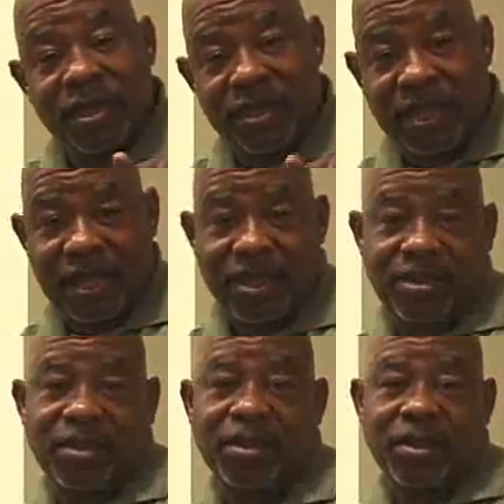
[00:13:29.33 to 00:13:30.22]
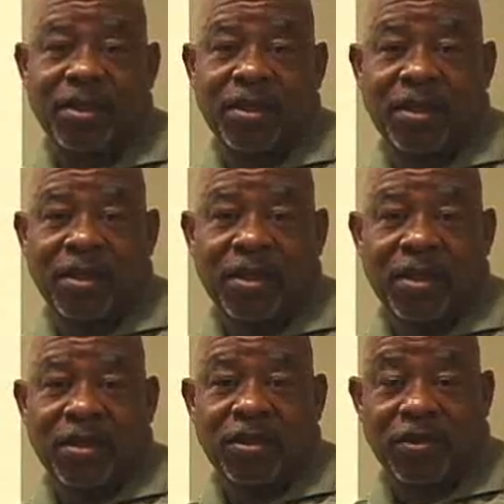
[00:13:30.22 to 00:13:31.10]
then
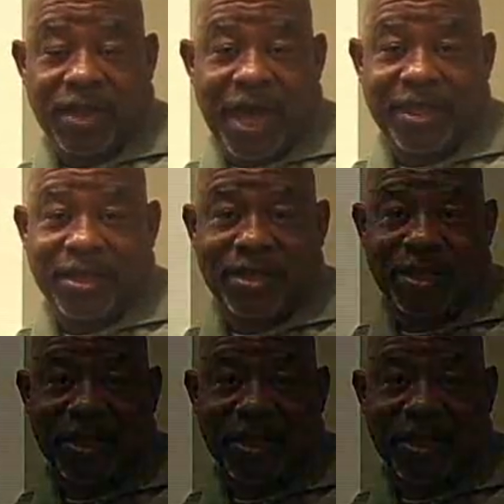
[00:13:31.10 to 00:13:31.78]
you got it.